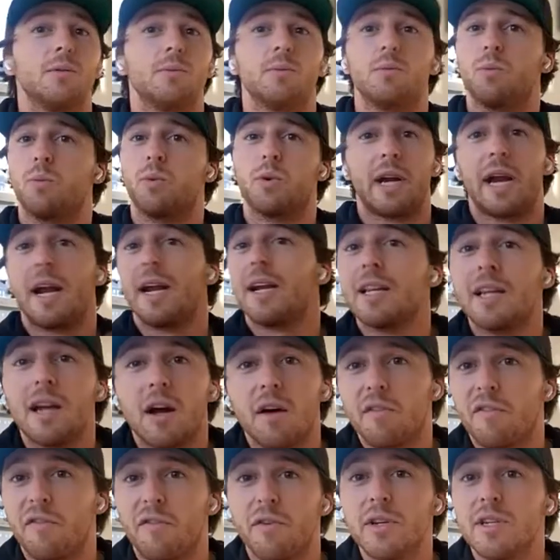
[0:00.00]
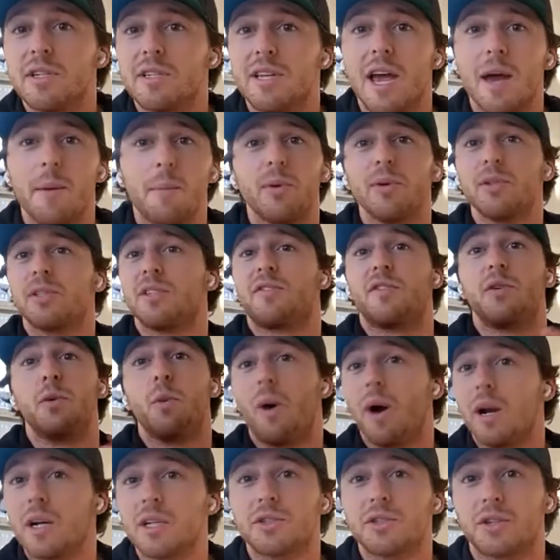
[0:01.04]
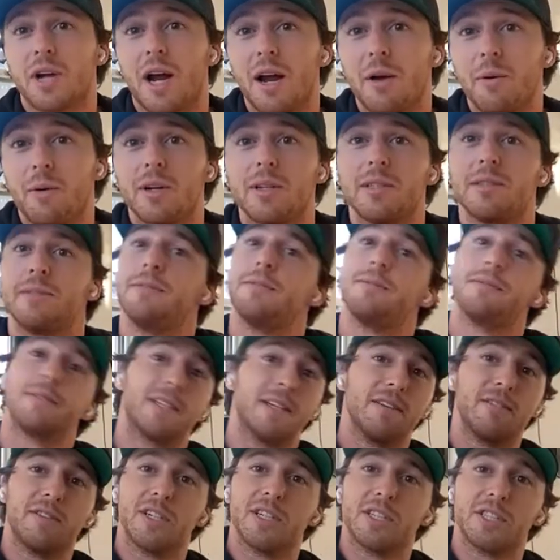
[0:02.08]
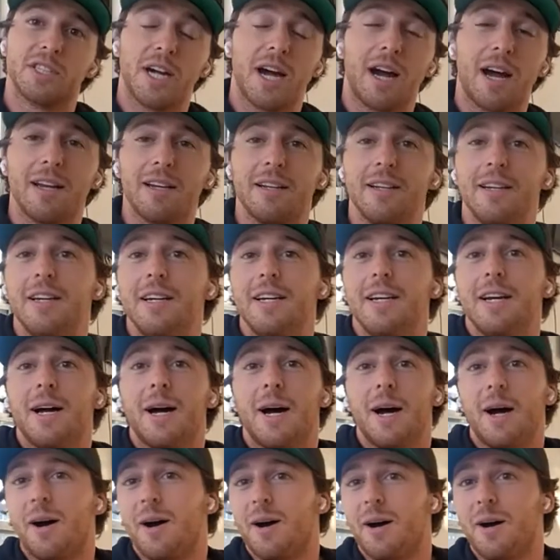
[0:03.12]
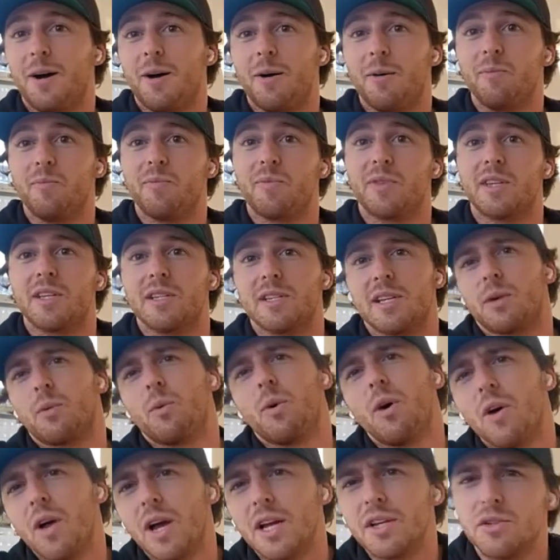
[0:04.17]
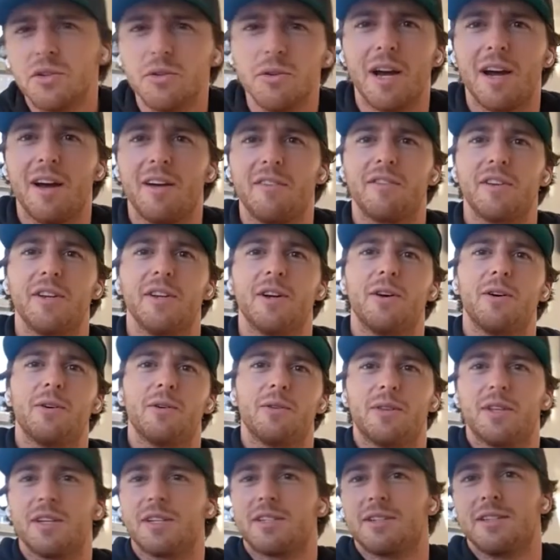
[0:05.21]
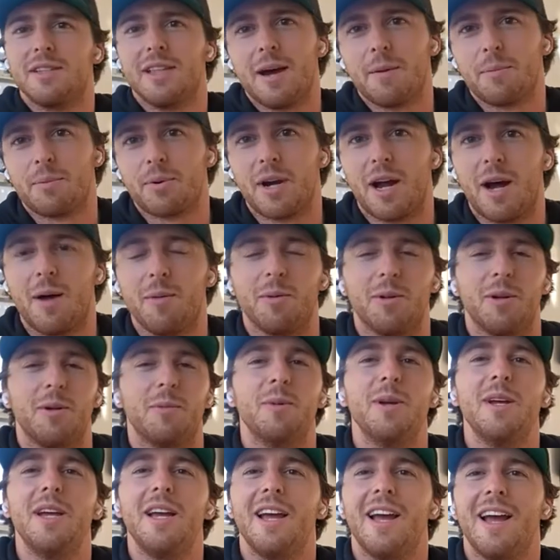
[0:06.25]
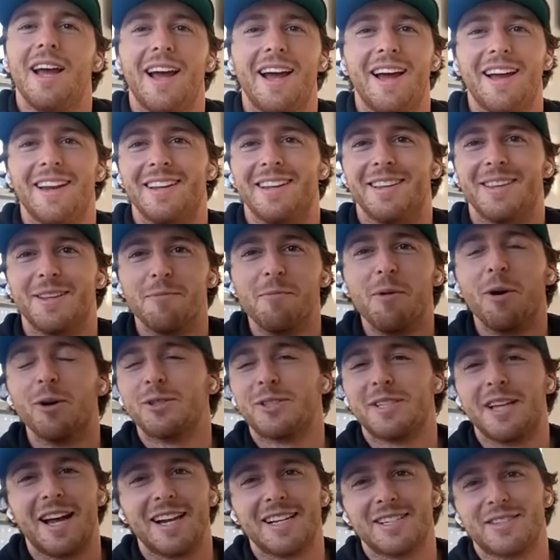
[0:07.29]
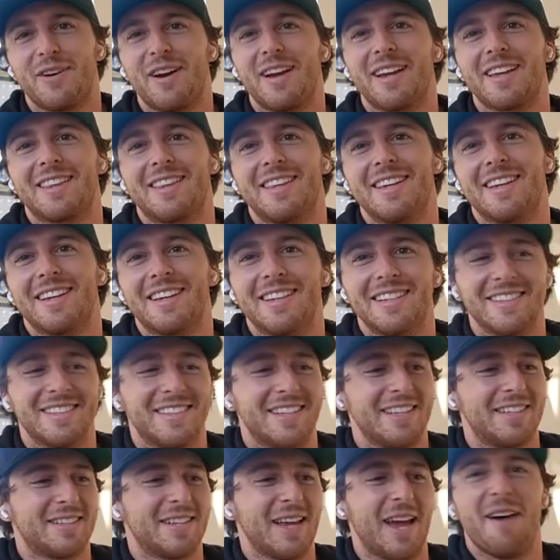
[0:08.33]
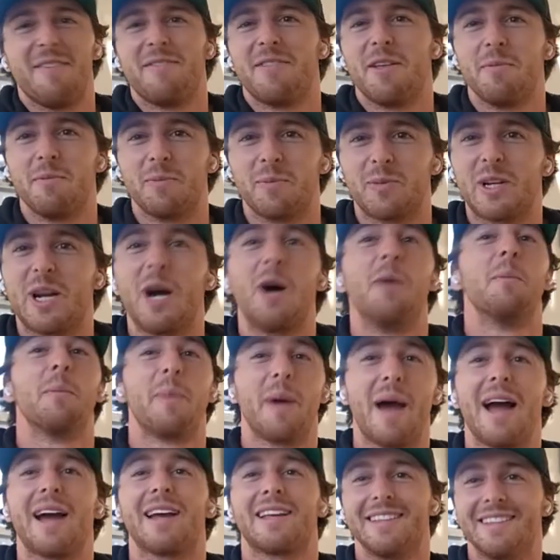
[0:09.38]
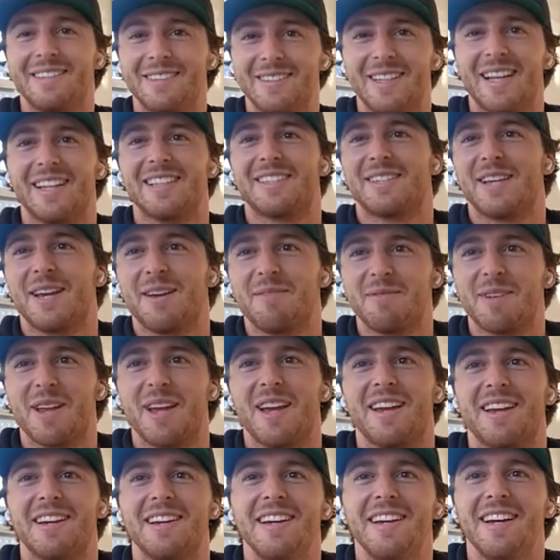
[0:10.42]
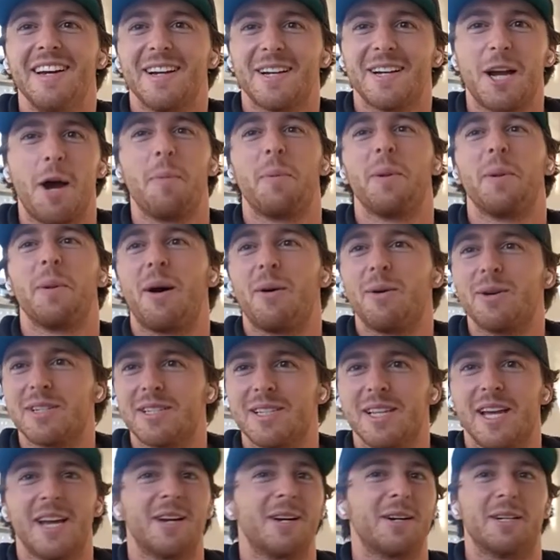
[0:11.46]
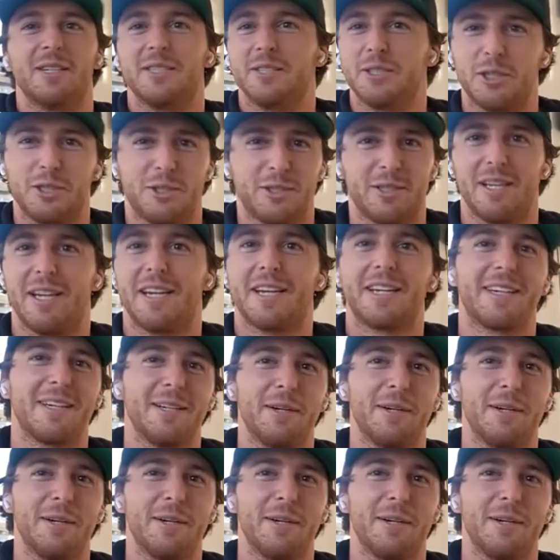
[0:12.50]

We're handing out free samples. If you want to try one, give it a shot. He's like, well, I do have, this and that problem. And the most satisfying thing is to have them come back literally that same day, a couple hours later, and just like,